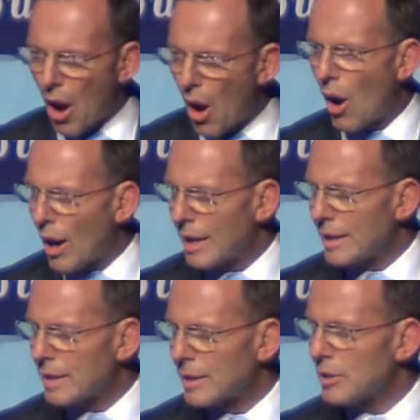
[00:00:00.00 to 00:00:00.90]
I
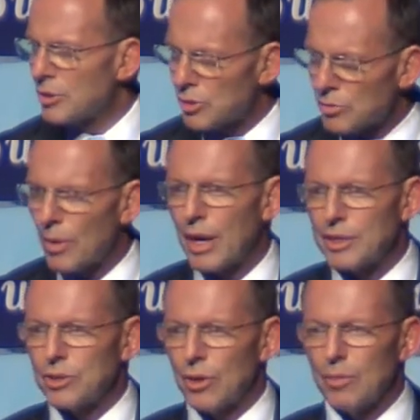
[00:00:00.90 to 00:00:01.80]
do my
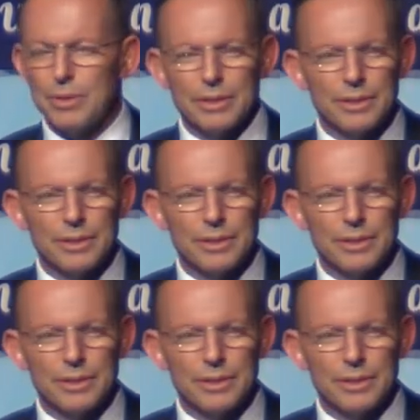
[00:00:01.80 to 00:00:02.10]
job.